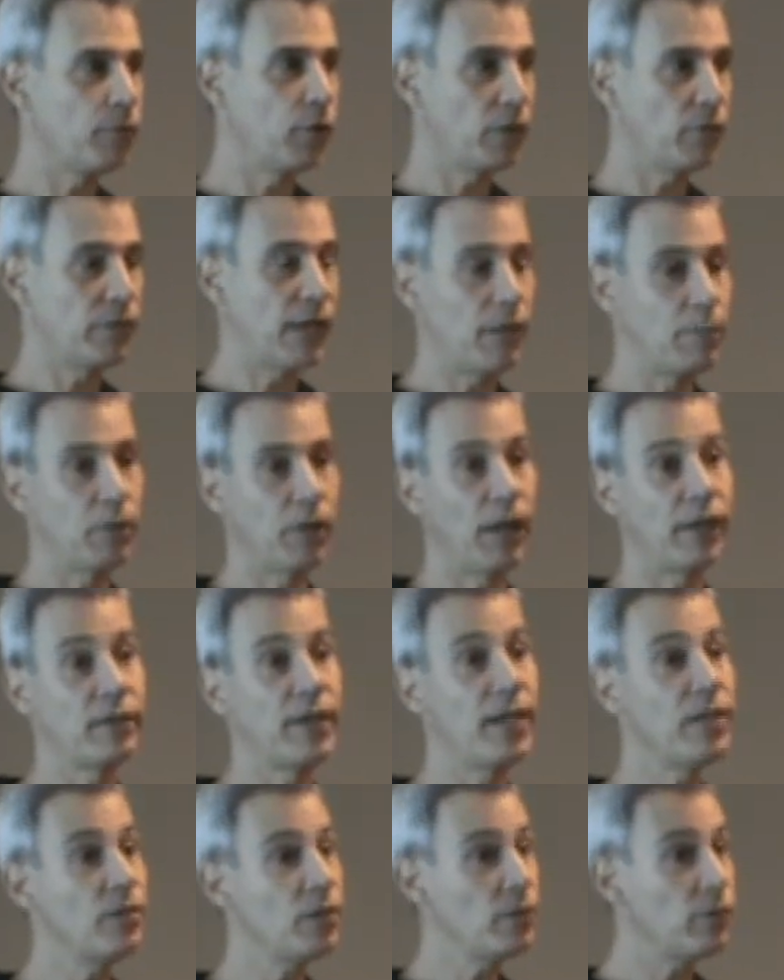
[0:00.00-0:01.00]
for example,
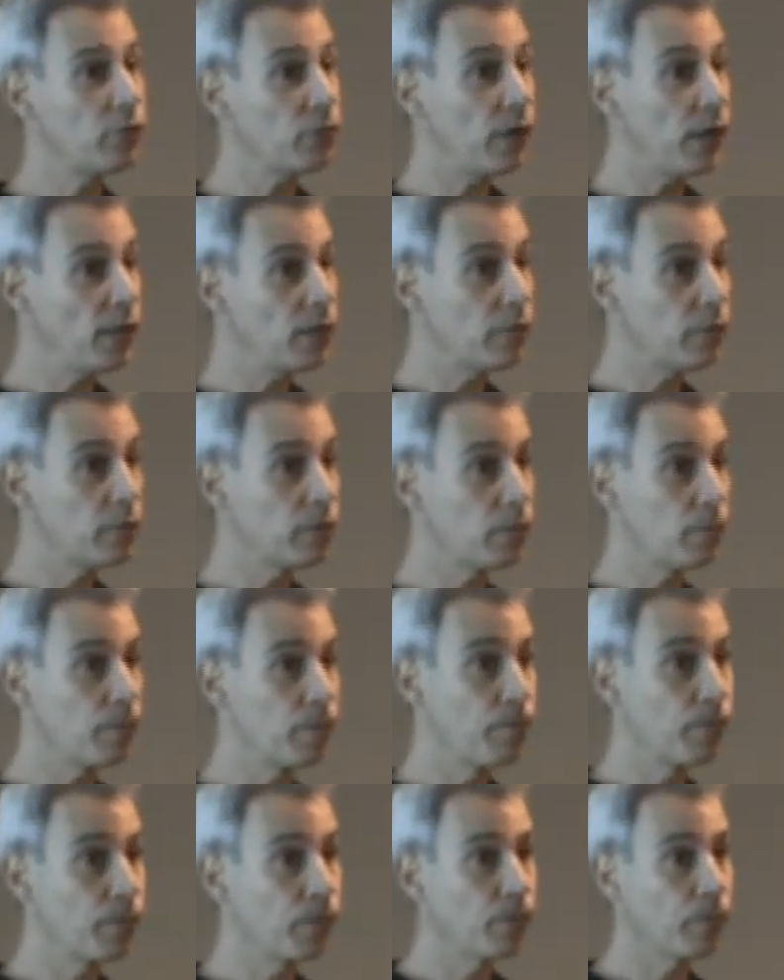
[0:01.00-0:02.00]
attendance rates,
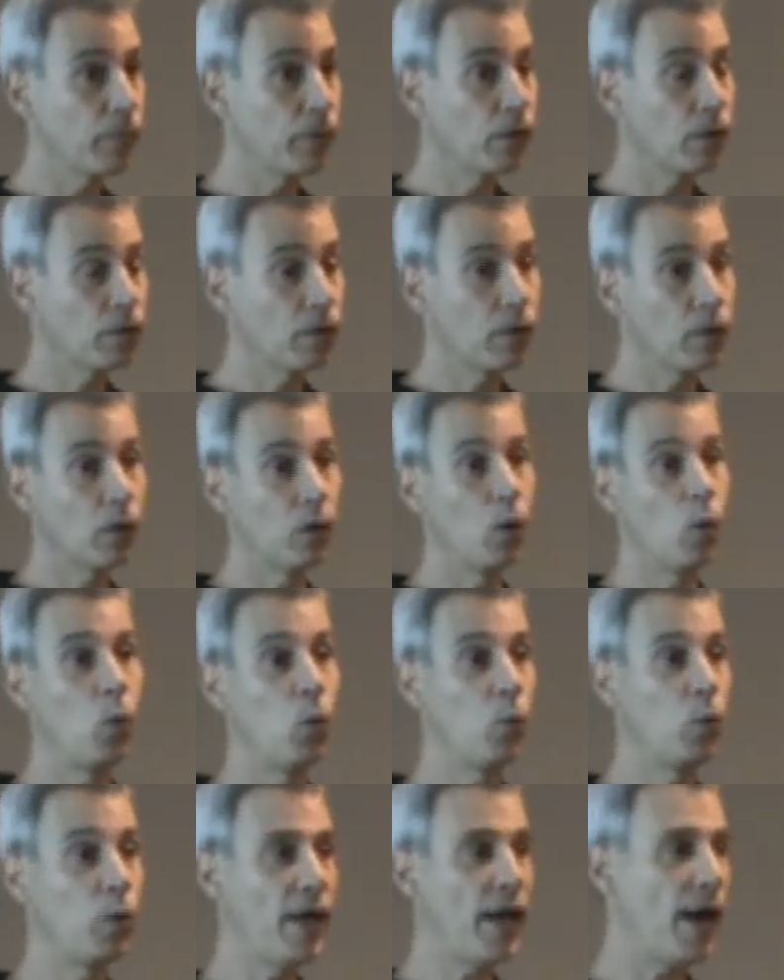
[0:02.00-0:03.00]

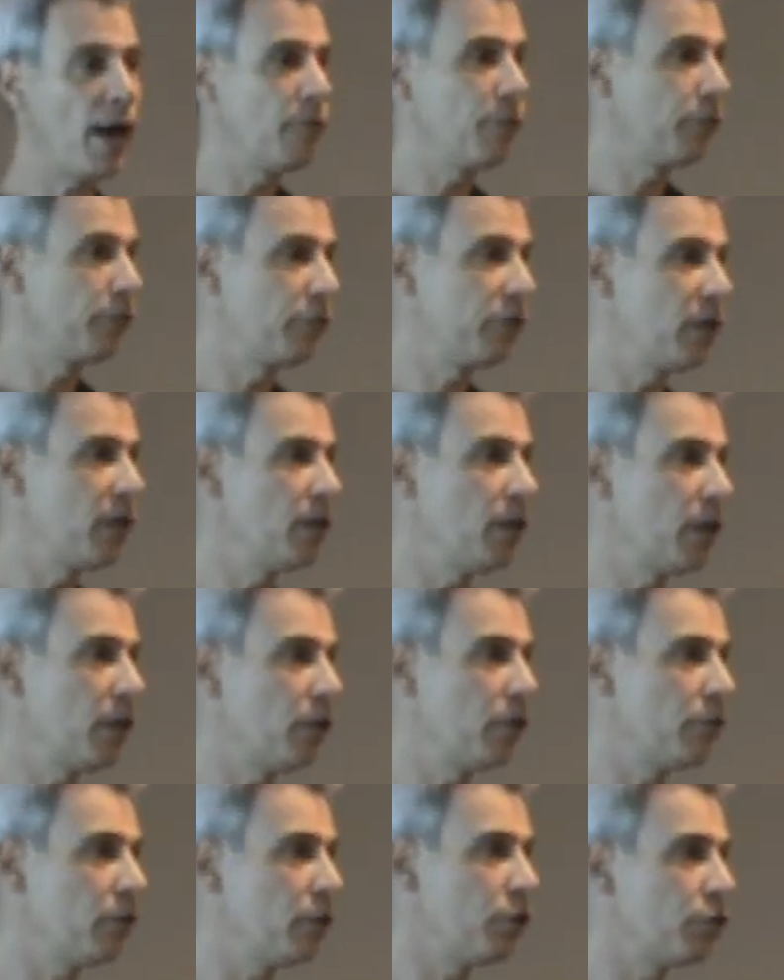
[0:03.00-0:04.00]
we have seen in
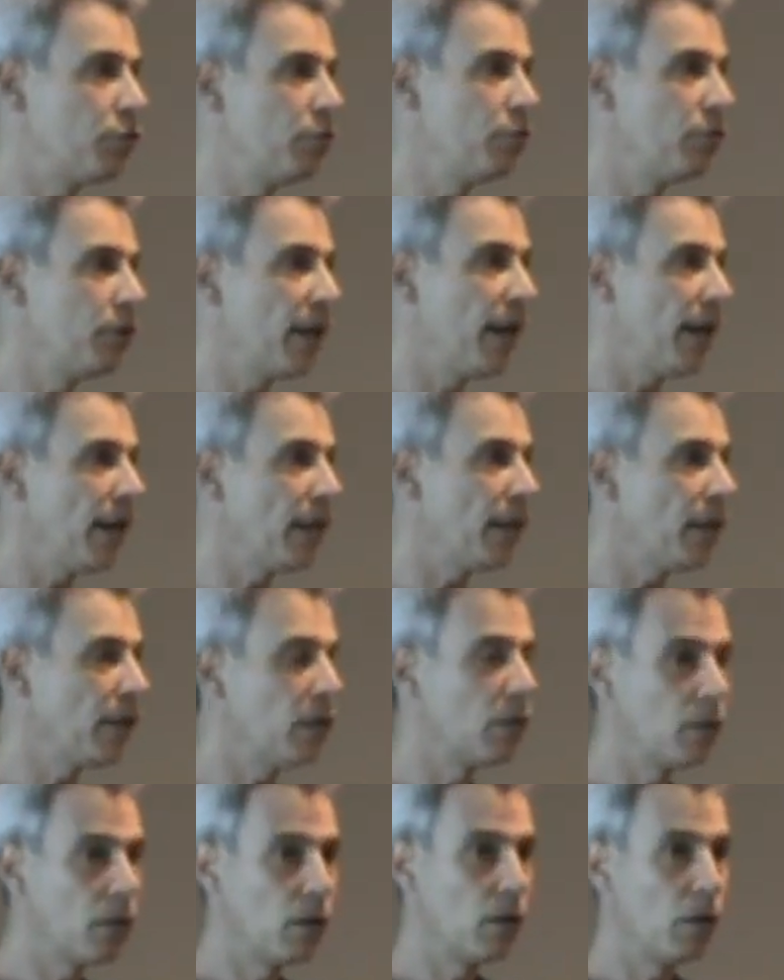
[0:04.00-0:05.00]
a 32K
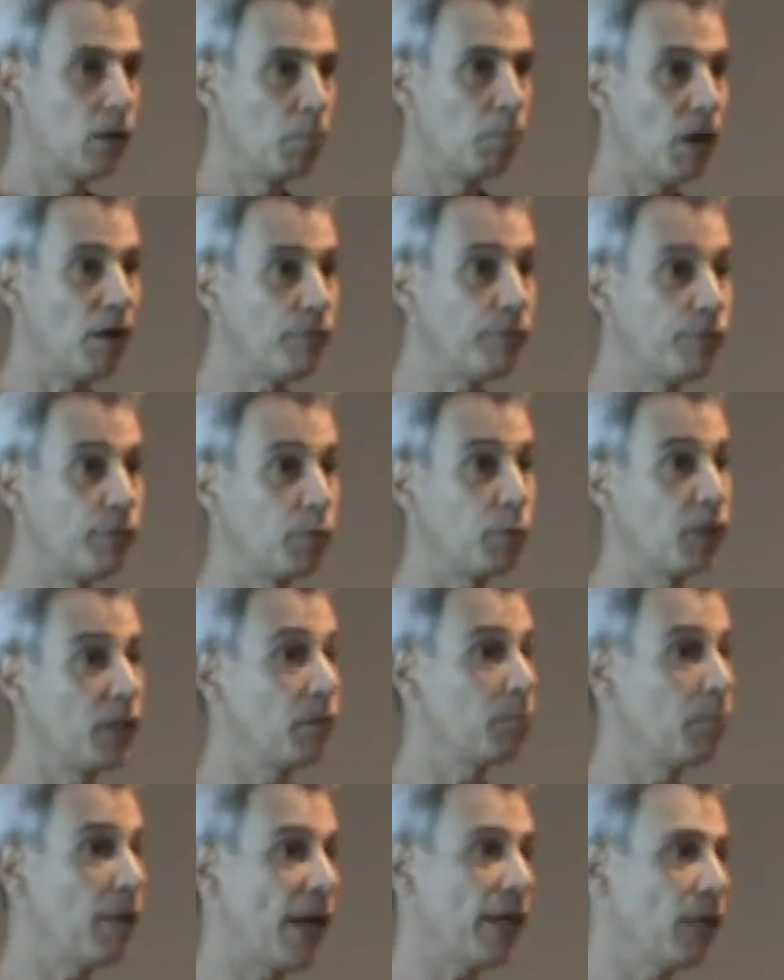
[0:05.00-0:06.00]
buffer, we
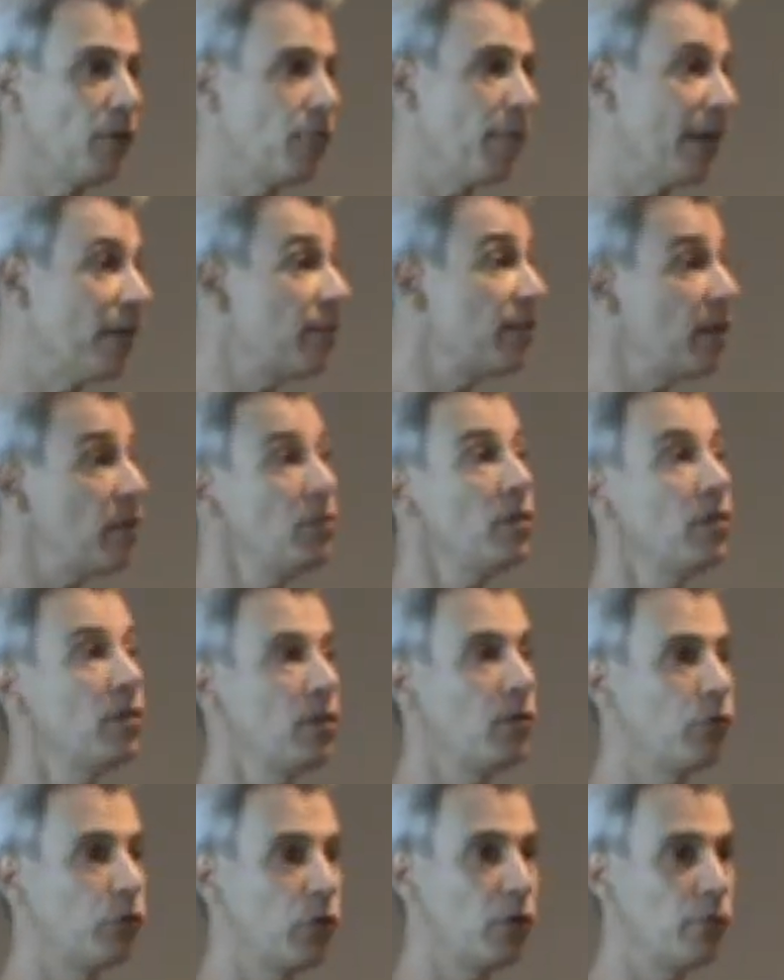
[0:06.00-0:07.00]
can package about 70
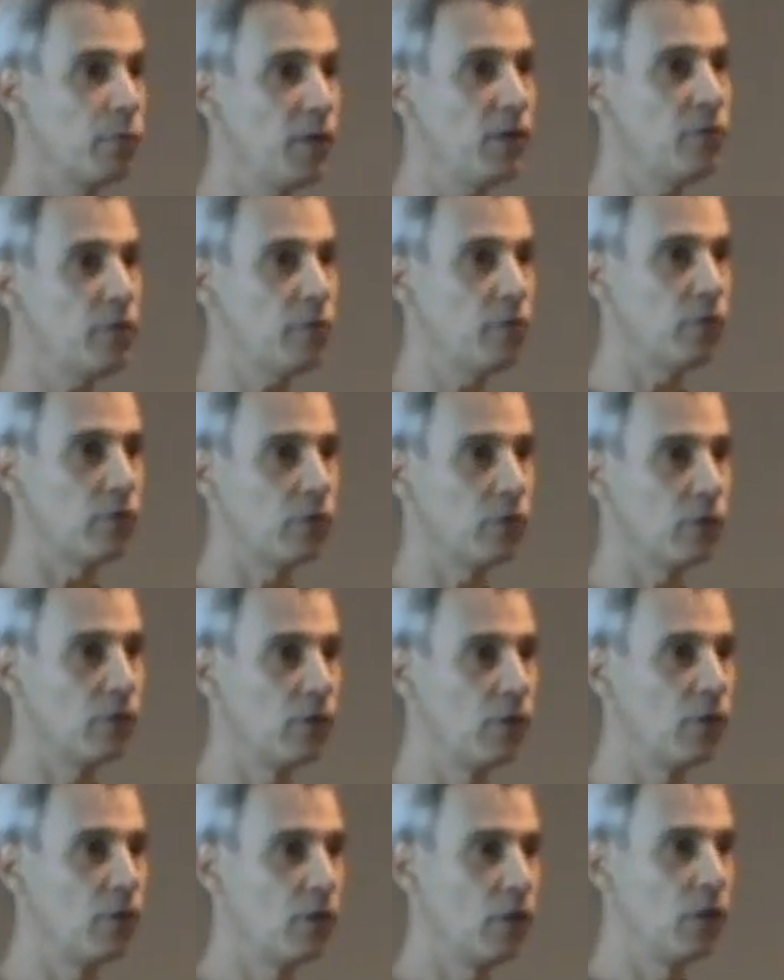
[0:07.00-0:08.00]
of those messages.
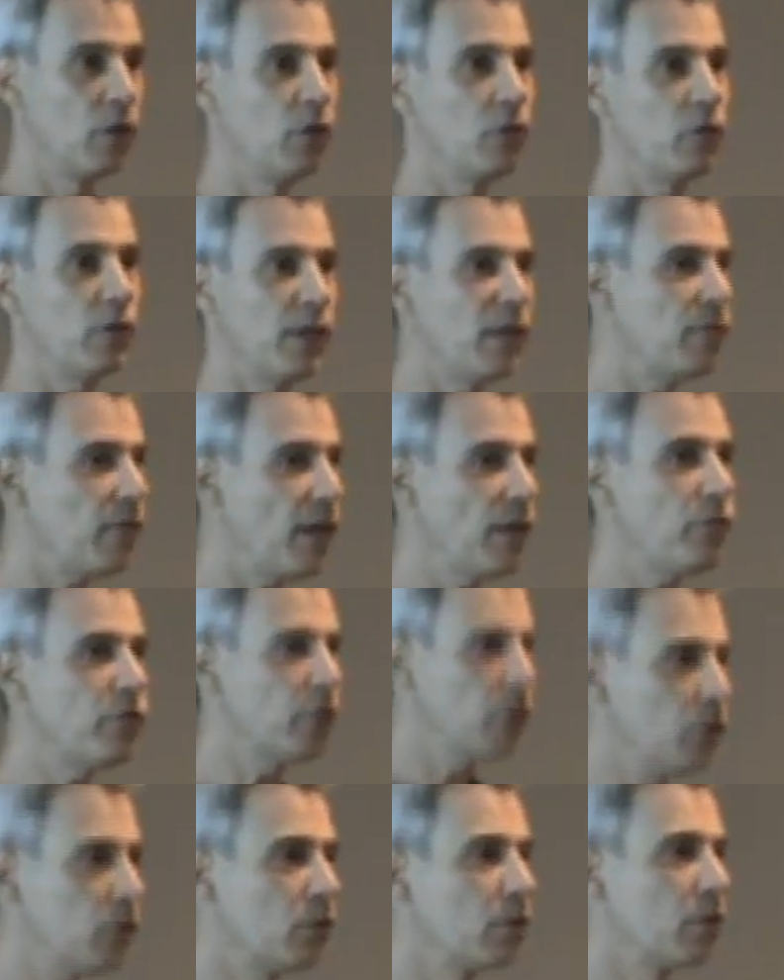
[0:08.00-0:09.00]
So that saves a
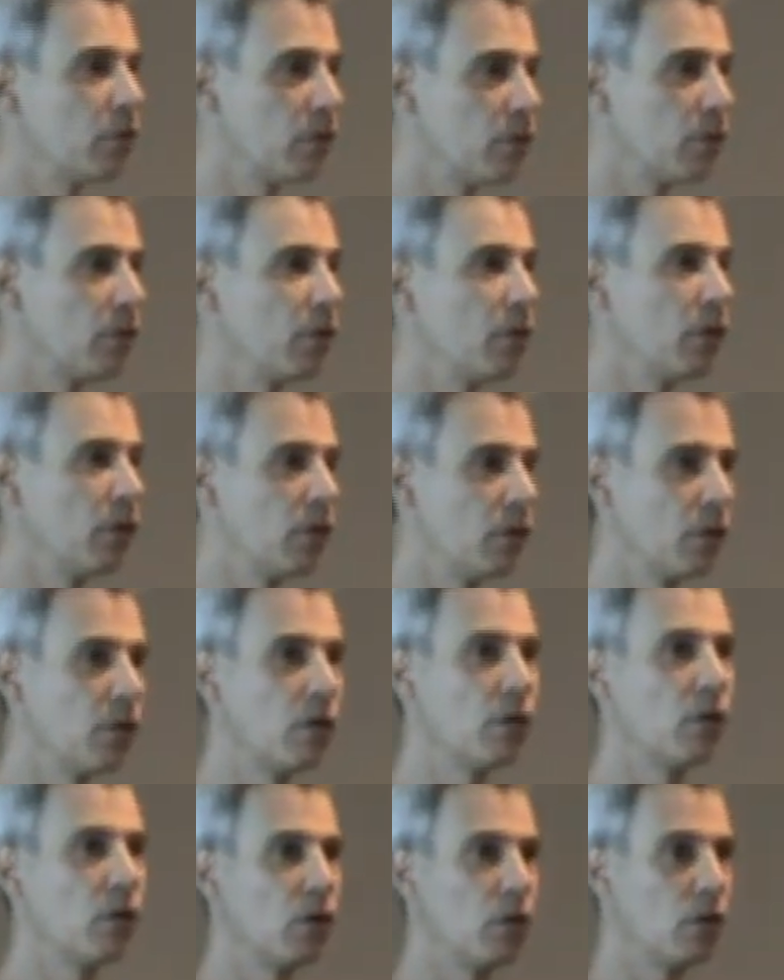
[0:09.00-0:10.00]
lot
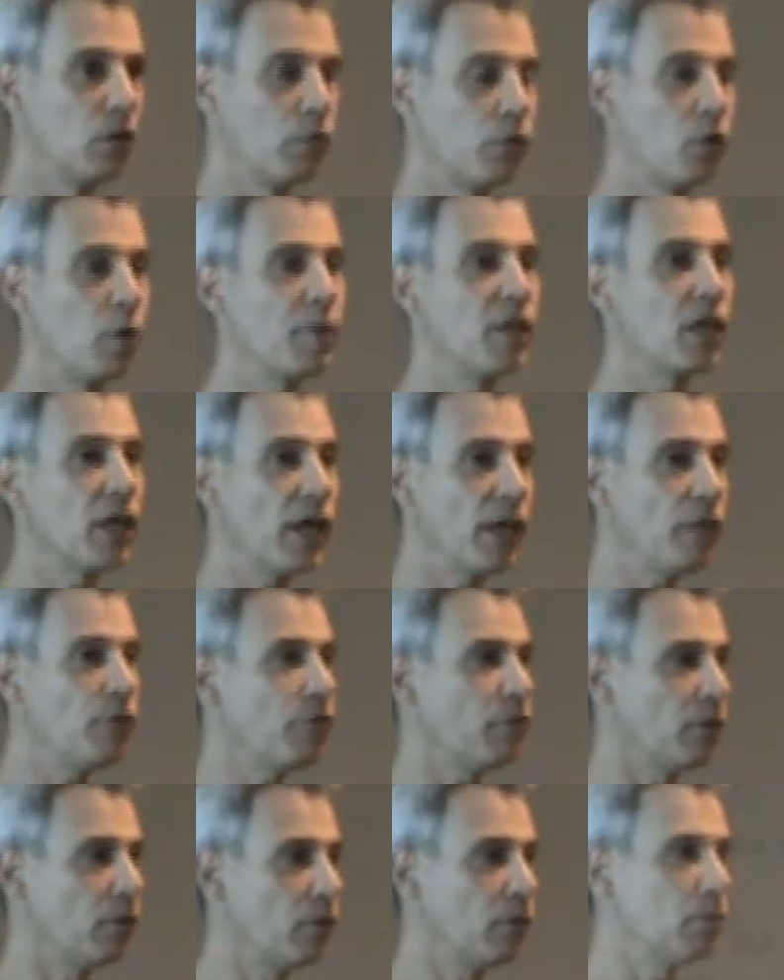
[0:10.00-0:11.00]
of
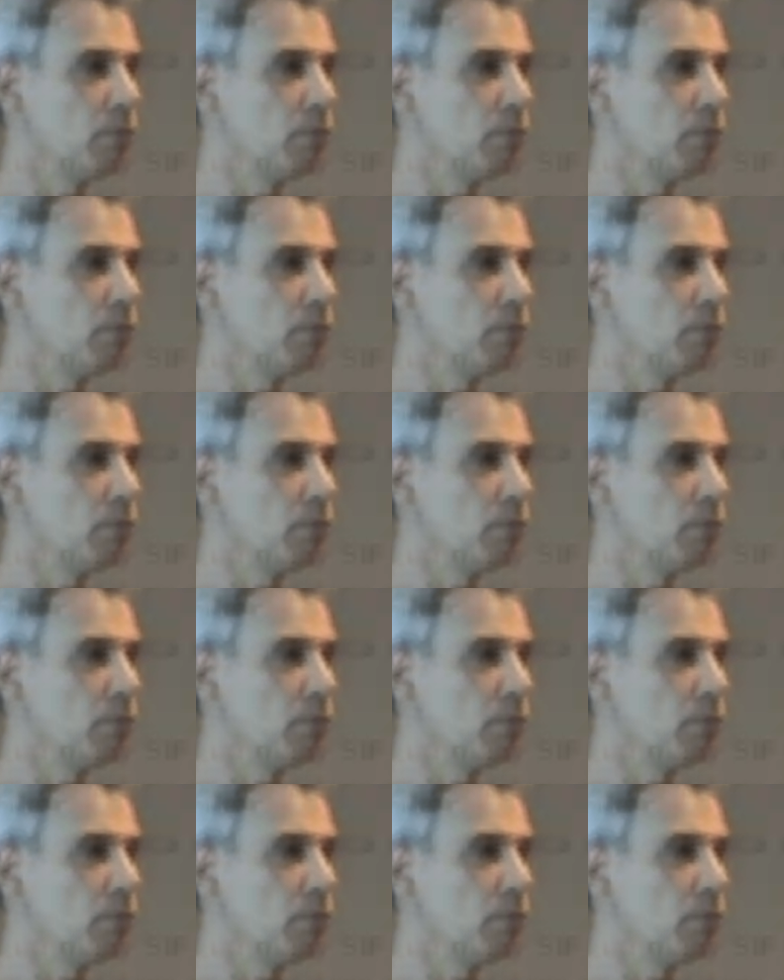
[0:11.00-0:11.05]
communication